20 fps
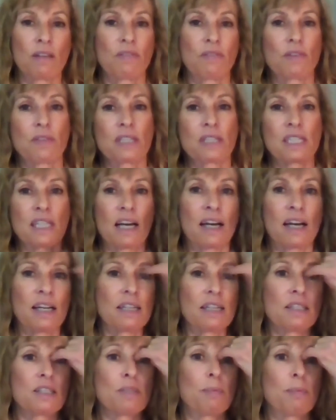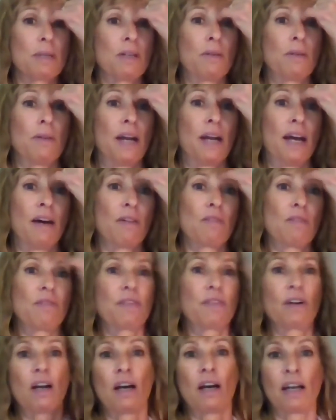of dressage. It's been around
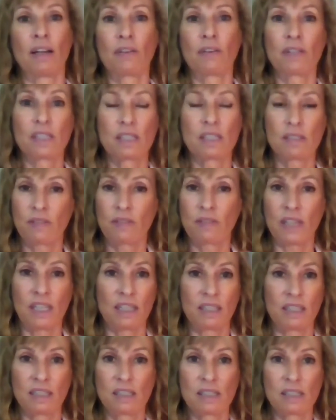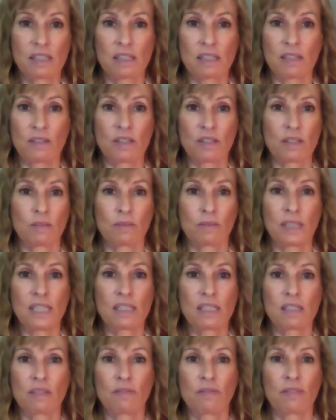for hundreds of years. There's a
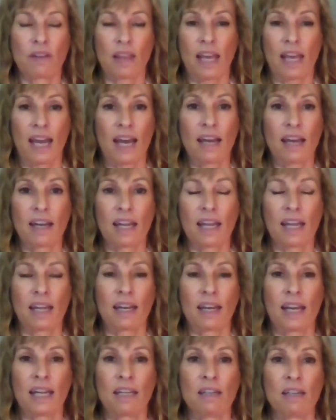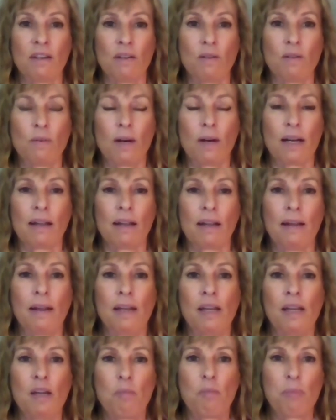reason for that. And I know
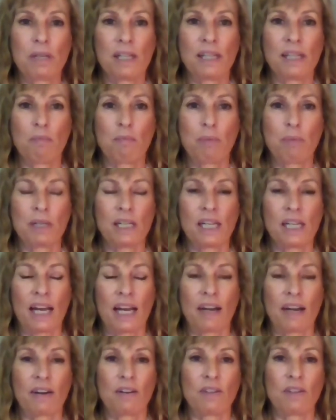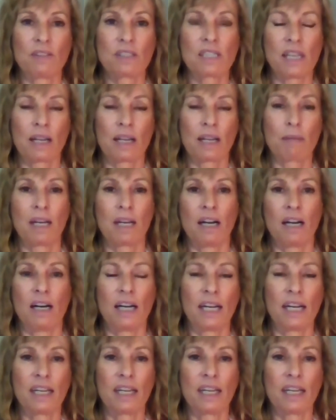Bill and Bill had a whole segment
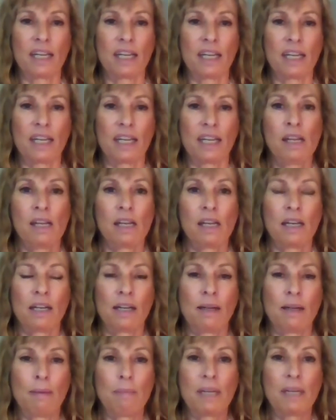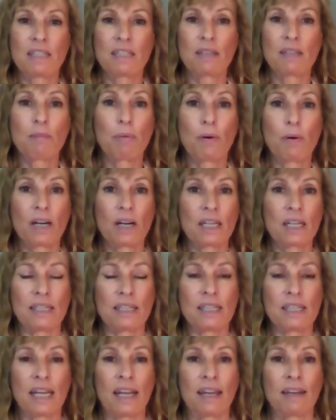on it. It's
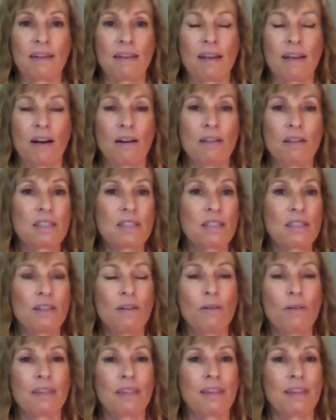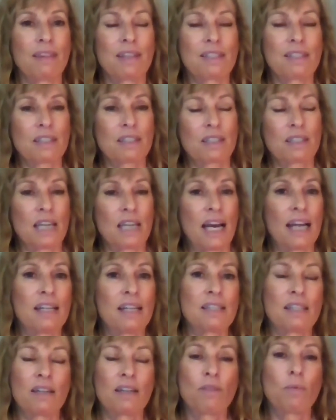important. And also, this
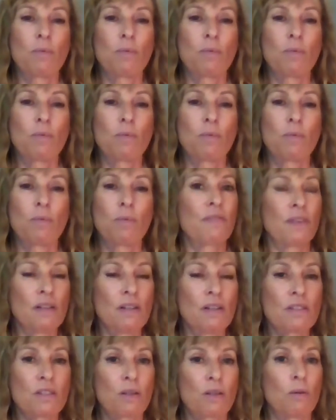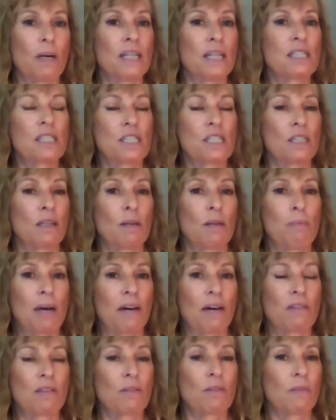ties in with our first question
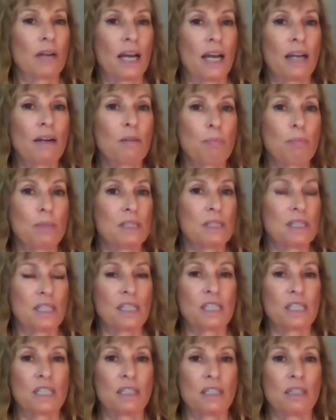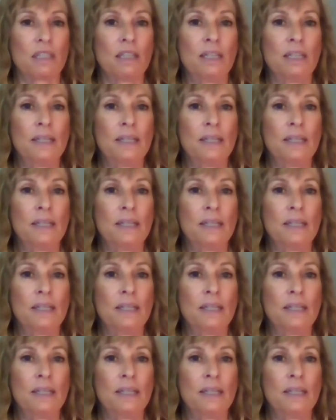about the rider position.